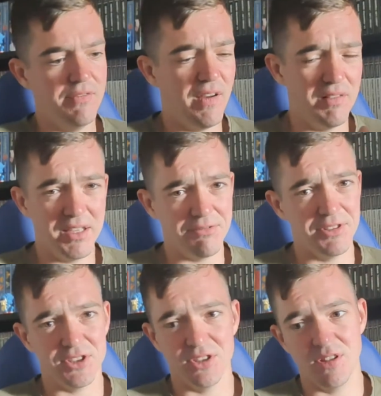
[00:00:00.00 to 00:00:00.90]
Very
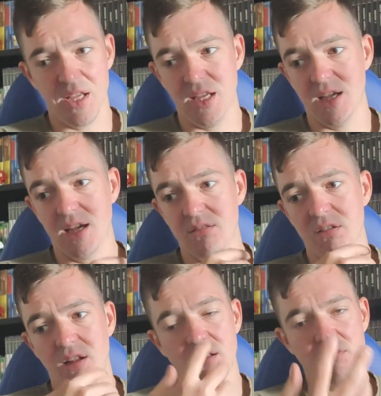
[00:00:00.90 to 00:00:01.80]
different to the
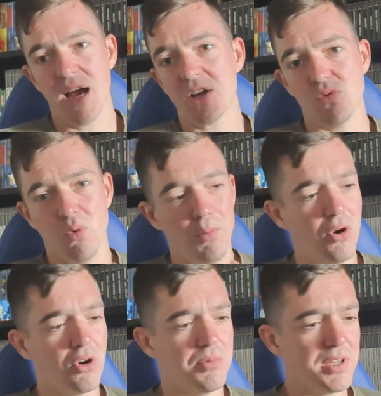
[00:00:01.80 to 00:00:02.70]
actual
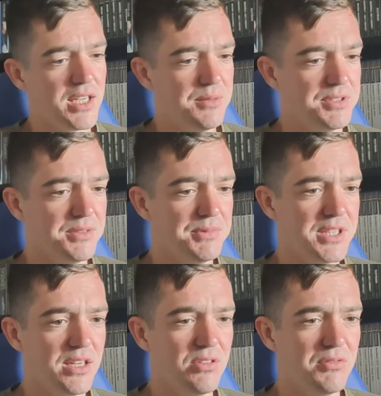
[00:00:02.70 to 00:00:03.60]
Pokemon games
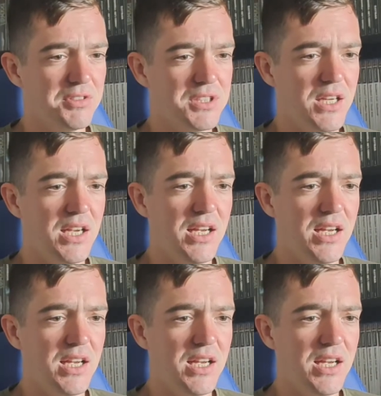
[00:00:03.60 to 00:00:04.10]
themselves.